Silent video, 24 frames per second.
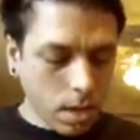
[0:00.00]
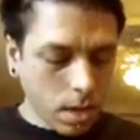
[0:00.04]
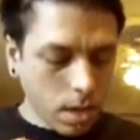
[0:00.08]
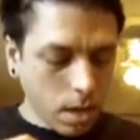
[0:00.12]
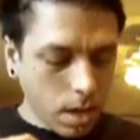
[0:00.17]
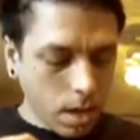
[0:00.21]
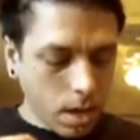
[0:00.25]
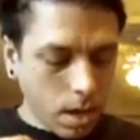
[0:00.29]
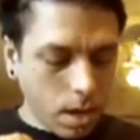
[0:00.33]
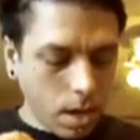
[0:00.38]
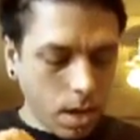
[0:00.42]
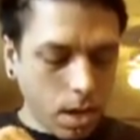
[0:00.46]

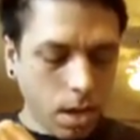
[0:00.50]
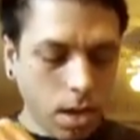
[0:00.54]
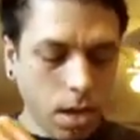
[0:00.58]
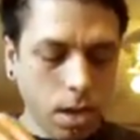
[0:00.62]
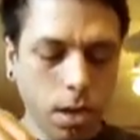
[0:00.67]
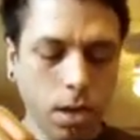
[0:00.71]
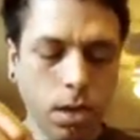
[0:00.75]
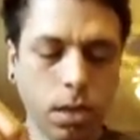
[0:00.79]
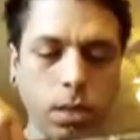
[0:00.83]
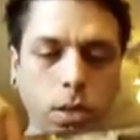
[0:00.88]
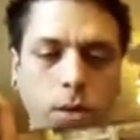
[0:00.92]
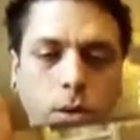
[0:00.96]
and
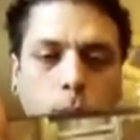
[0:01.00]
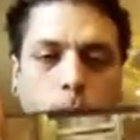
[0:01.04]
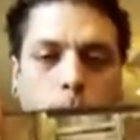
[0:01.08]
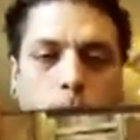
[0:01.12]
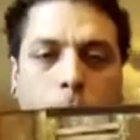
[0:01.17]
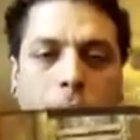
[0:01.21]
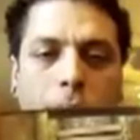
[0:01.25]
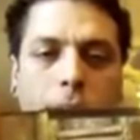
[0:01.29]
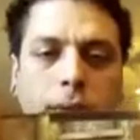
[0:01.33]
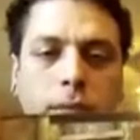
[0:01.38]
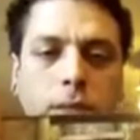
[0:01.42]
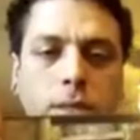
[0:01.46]
a little
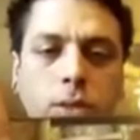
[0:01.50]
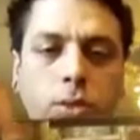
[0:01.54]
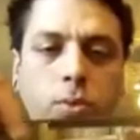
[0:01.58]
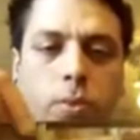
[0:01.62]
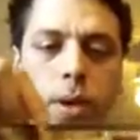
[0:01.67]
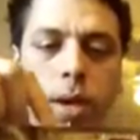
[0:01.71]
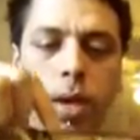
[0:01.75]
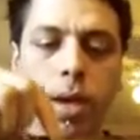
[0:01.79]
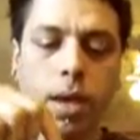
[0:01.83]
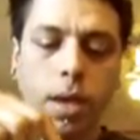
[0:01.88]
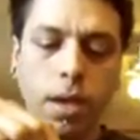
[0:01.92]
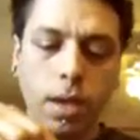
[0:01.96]

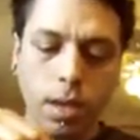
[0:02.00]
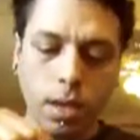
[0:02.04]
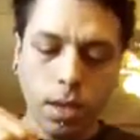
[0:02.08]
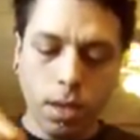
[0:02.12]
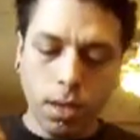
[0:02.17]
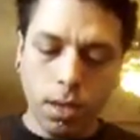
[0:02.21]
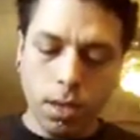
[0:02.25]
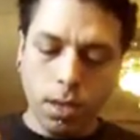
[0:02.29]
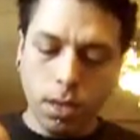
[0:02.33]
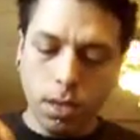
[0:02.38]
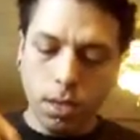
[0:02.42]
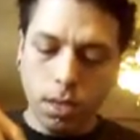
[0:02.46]
passageway
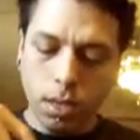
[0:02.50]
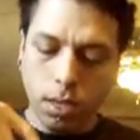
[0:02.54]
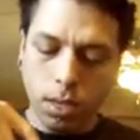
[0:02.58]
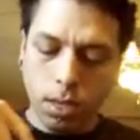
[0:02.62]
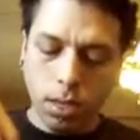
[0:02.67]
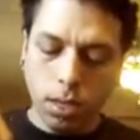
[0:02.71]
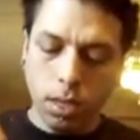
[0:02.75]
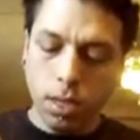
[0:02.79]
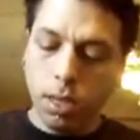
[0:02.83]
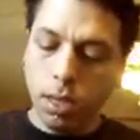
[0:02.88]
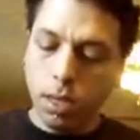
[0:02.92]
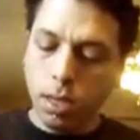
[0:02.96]

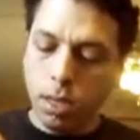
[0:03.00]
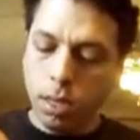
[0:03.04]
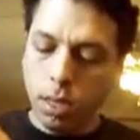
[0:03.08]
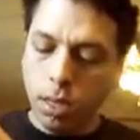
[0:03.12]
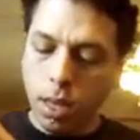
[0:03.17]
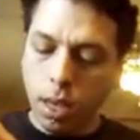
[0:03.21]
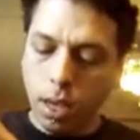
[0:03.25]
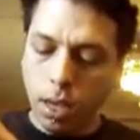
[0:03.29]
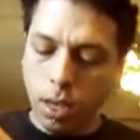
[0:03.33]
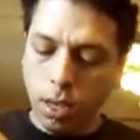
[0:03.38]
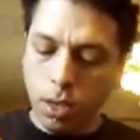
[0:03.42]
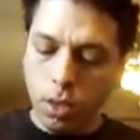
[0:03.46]

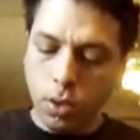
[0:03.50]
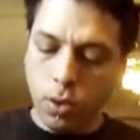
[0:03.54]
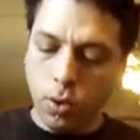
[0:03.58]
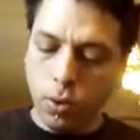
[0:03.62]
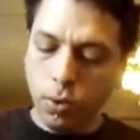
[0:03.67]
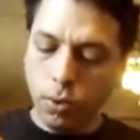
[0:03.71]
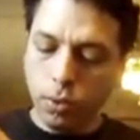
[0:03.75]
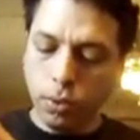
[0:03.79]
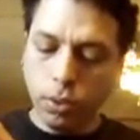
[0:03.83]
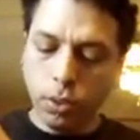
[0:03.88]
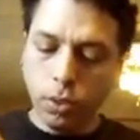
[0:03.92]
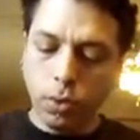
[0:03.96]
they can
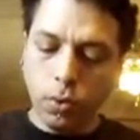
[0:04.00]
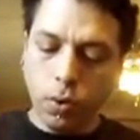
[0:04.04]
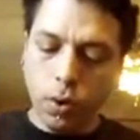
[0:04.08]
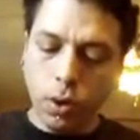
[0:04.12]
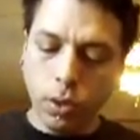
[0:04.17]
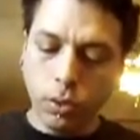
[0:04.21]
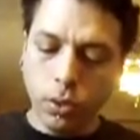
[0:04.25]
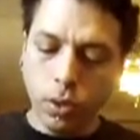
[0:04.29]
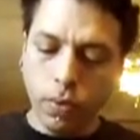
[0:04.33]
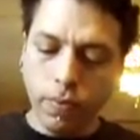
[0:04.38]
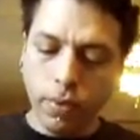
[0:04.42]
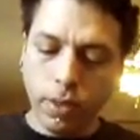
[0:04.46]
use to
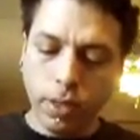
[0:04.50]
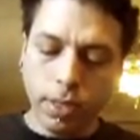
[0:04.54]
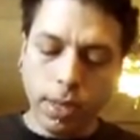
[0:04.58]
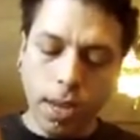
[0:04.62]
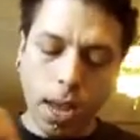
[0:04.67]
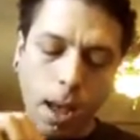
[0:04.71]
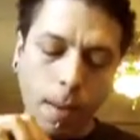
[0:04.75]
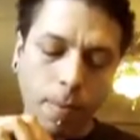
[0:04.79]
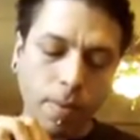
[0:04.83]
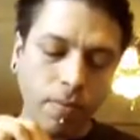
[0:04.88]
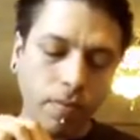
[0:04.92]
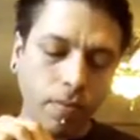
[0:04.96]
cross over the
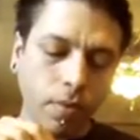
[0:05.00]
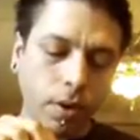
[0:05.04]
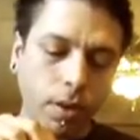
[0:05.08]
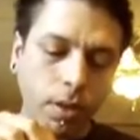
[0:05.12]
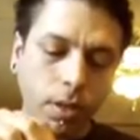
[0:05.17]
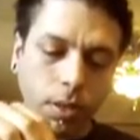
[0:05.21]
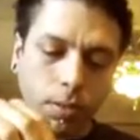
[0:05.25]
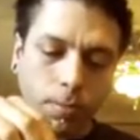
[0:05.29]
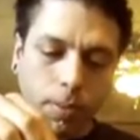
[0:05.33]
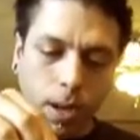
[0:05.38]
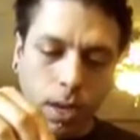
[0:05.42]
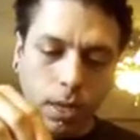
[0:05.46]
top of one of
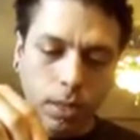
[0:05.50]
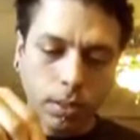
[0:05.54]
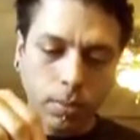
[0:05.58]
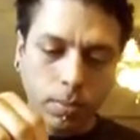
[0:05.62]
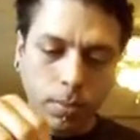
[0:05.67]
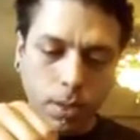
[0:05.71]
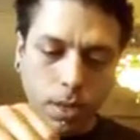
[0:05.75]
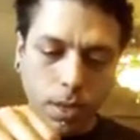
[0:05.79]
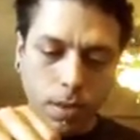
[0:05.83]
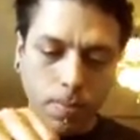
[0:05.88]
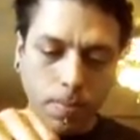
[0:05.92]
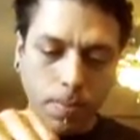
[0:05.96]
these
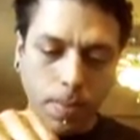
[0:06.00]
possibly.